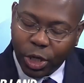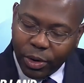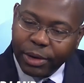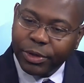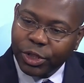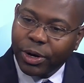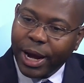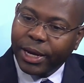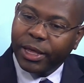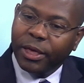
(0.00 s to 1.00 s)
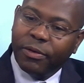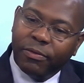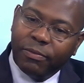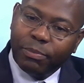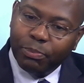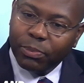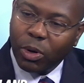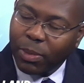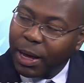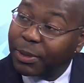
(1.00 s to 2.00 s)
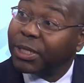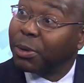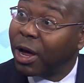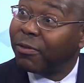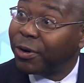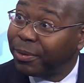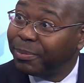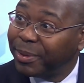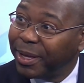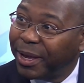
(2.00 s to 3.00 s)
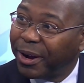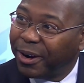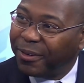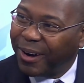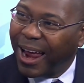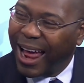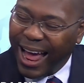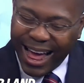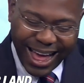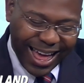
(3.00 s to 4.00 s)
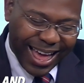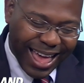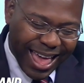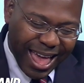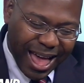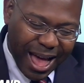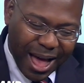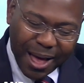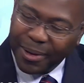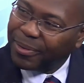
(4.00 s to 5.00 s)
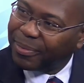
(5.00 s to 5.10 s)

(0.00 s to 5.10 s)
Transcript: So he was trying to give Obama some cover. He was trying to give him a lot of cover because he